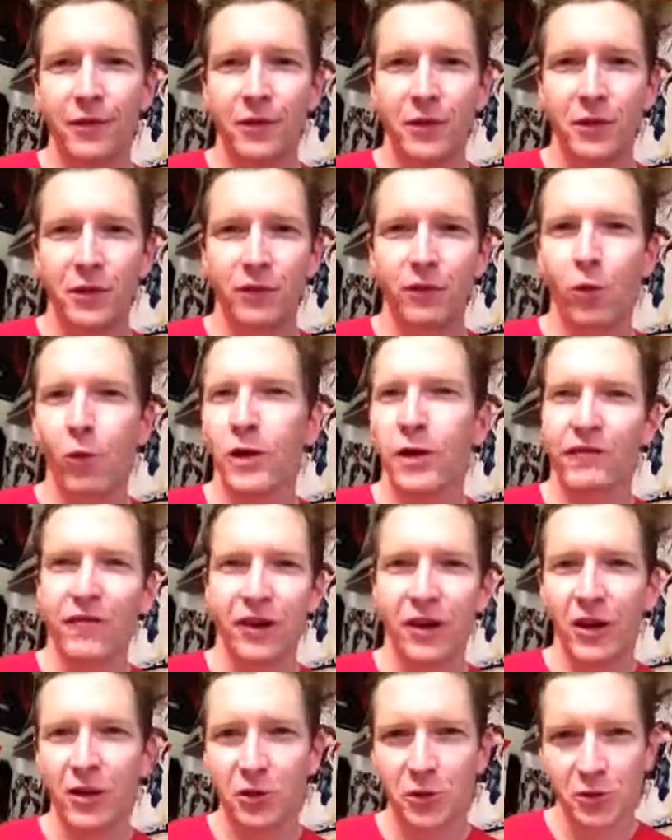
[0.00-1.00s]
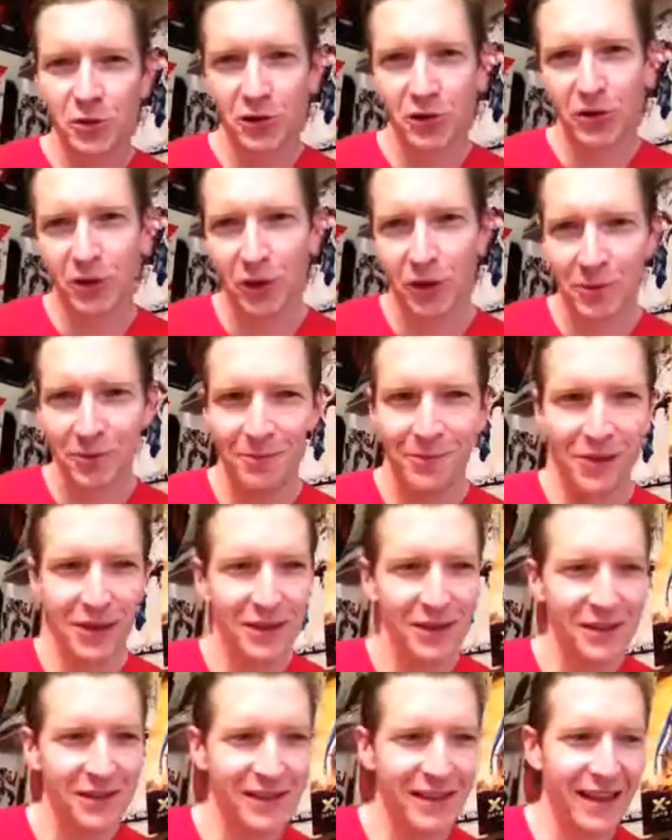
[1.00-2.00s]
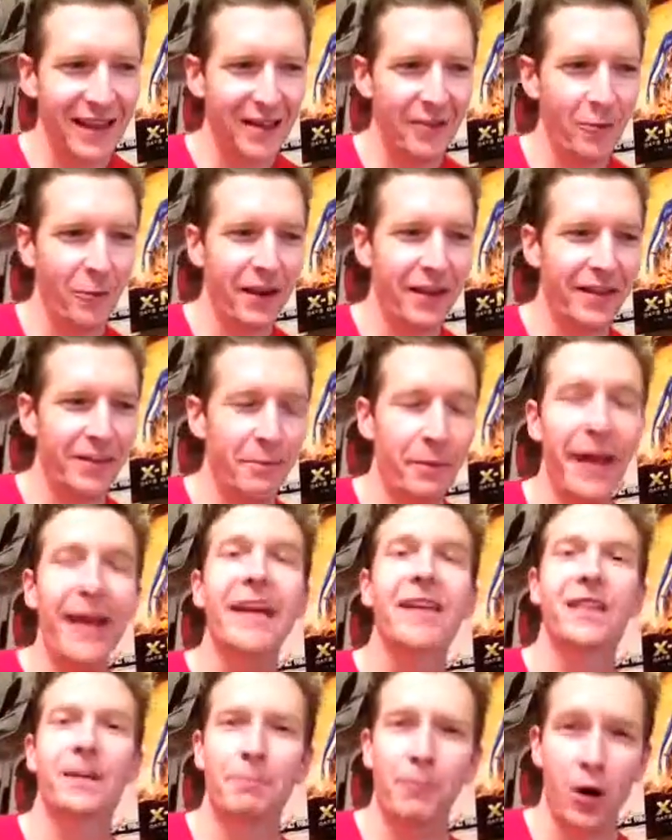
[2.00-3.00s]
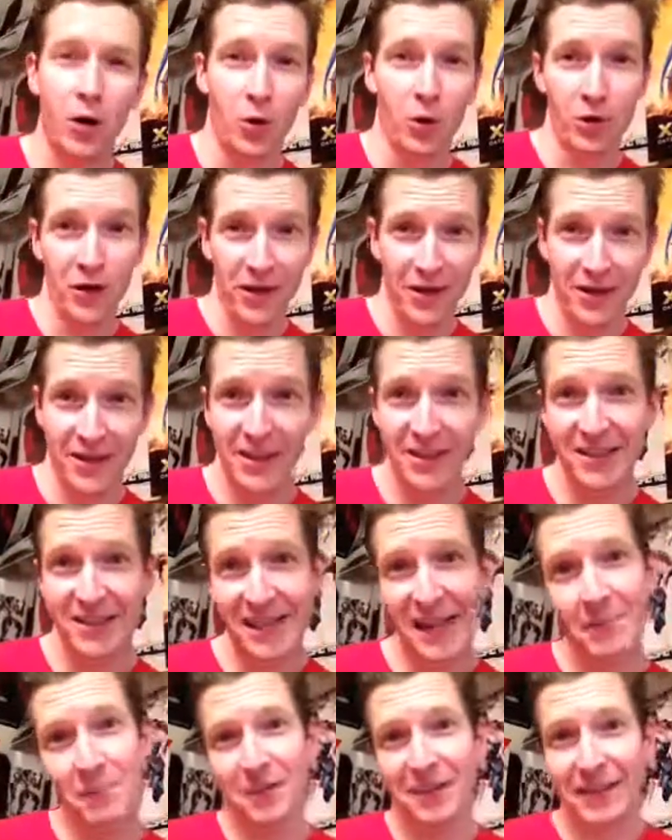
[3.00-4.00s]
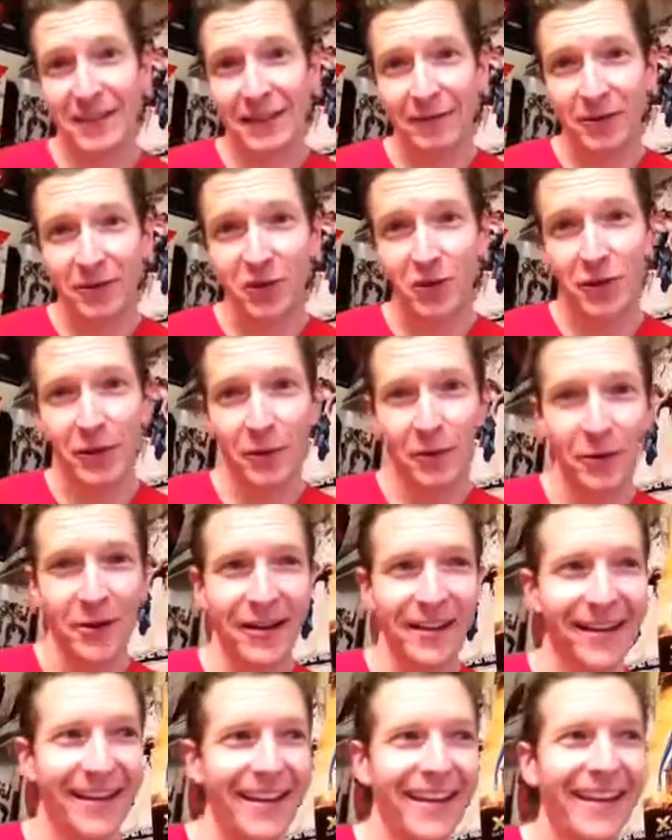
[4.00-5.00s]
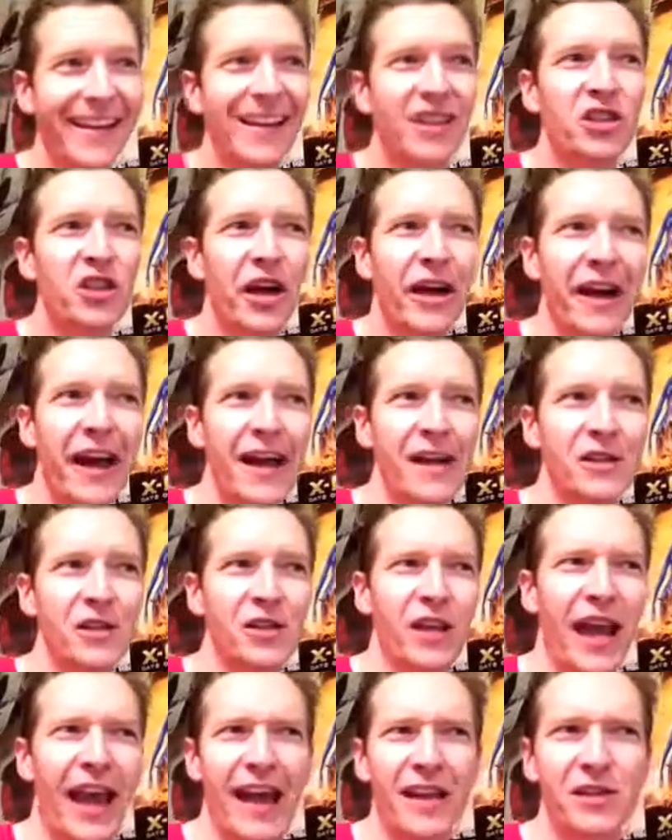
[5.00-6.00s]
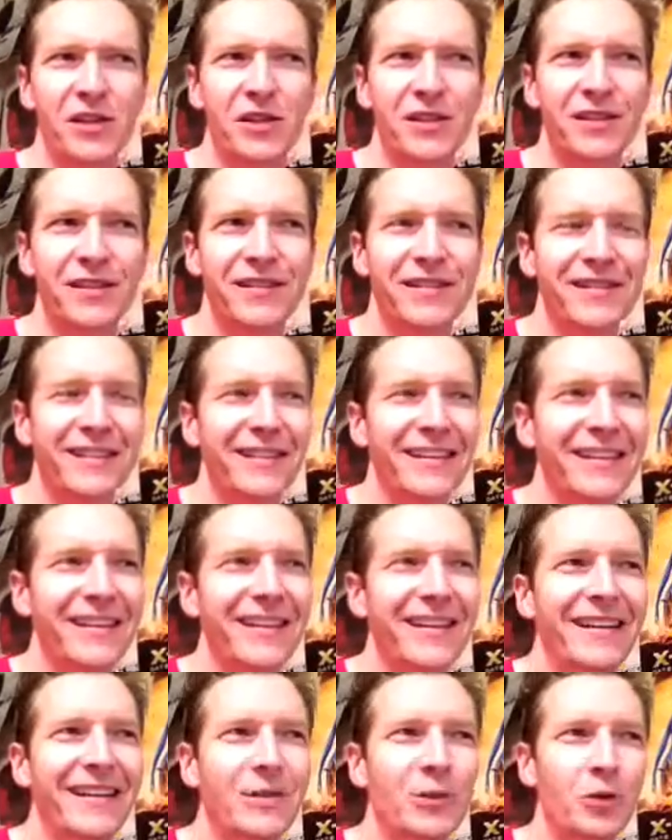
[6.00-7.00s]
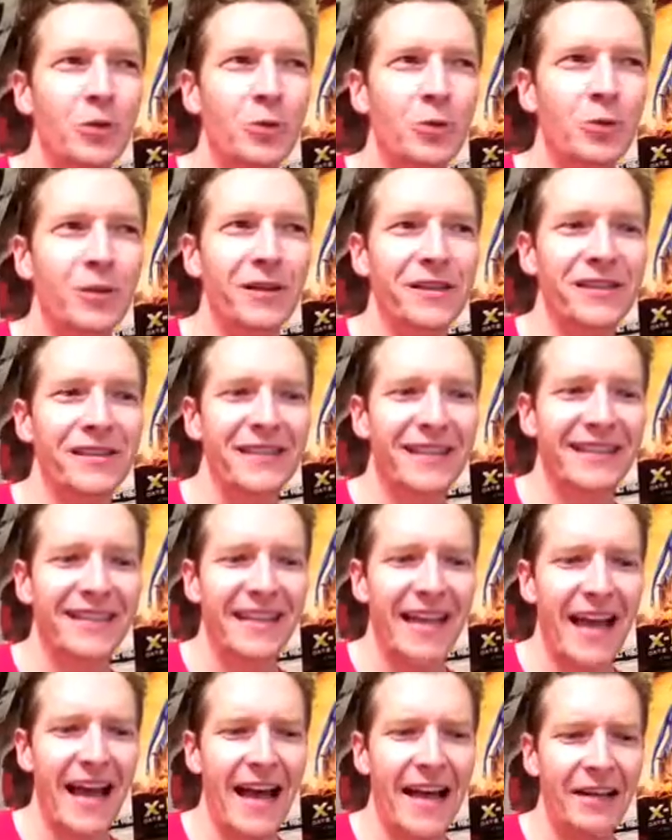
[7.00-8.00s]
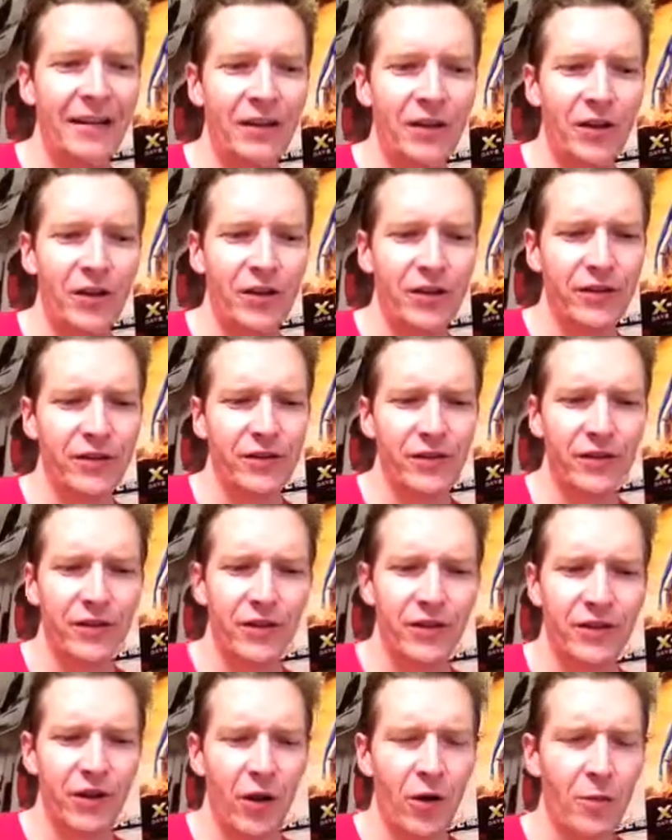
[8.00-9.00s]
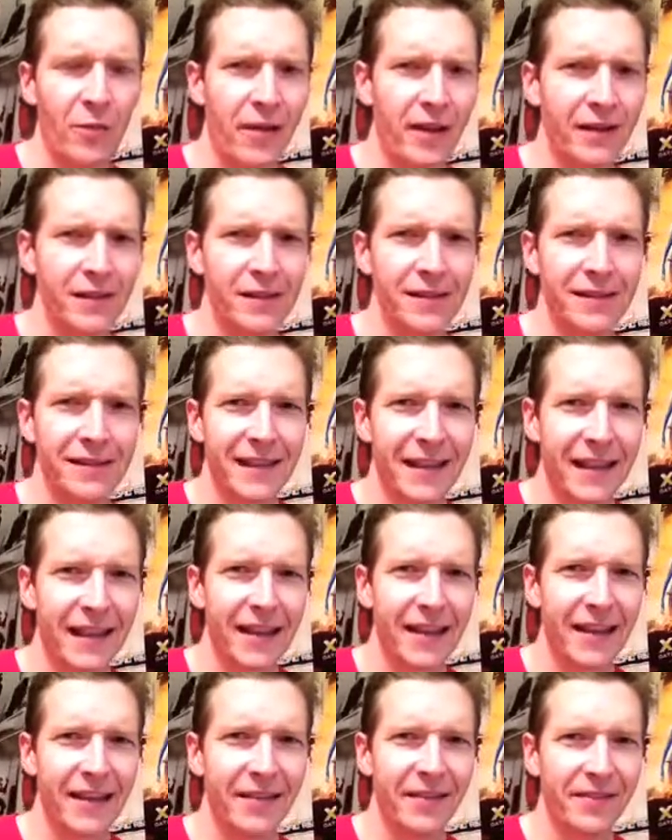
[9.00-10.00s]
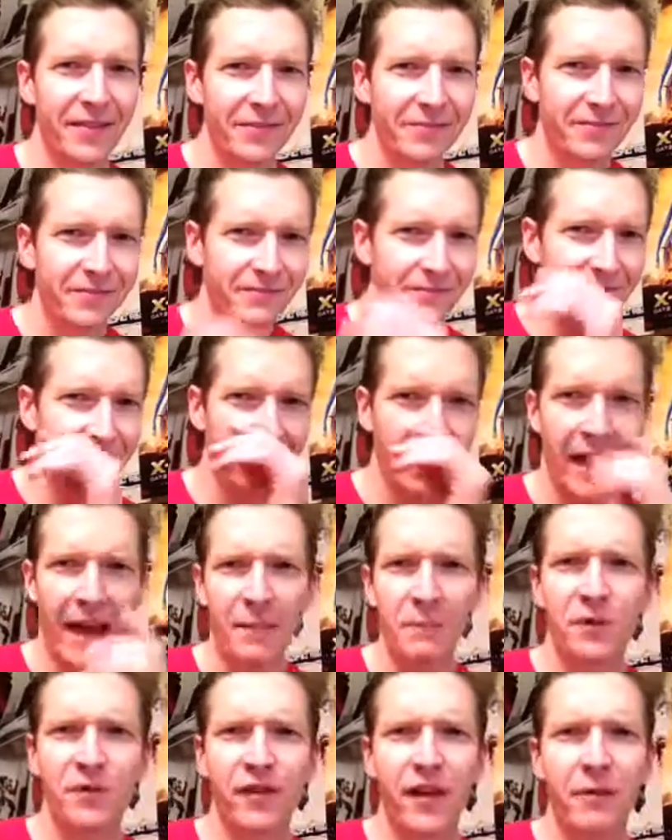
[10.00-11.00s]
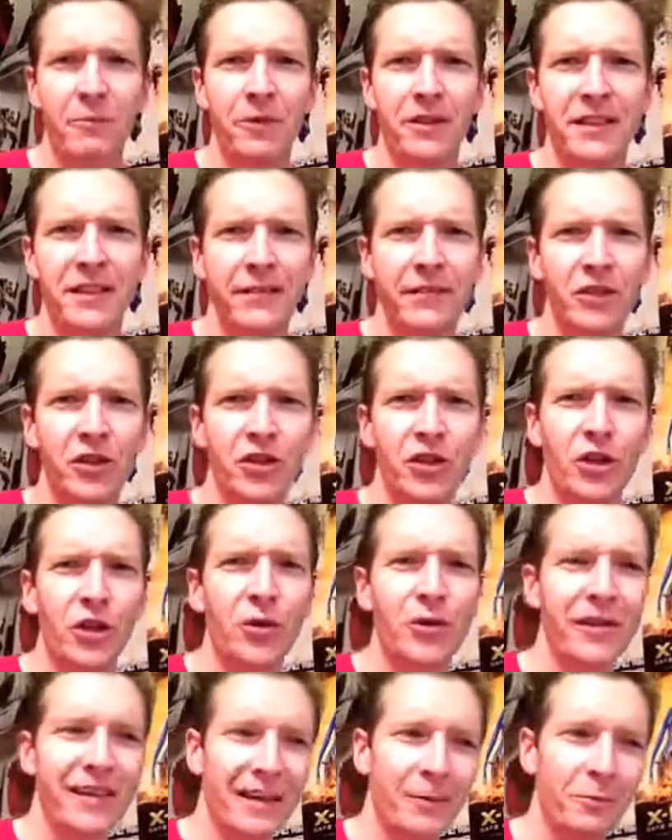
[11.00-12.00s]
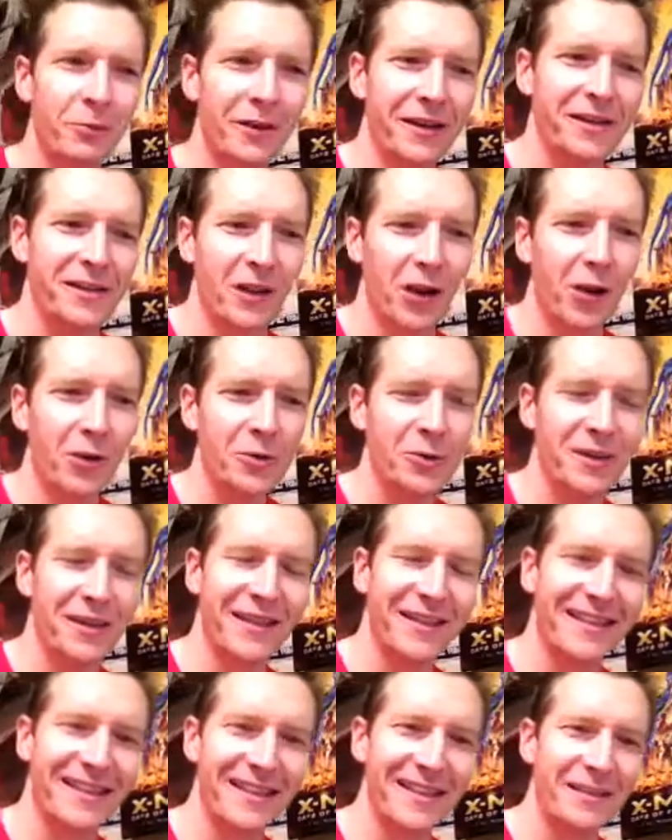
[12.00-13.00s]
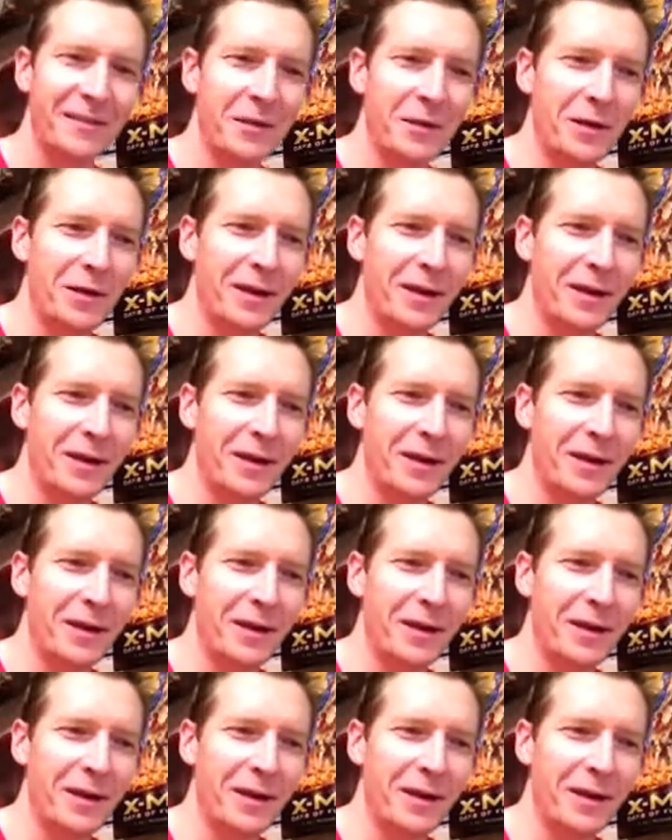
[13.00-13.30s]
to 4 different countries in Europe because they win Pig in the Poke is the name of the TV show they were on. John Aston, who was the dad Gomez in the Addams Family TV show, he plays the host and he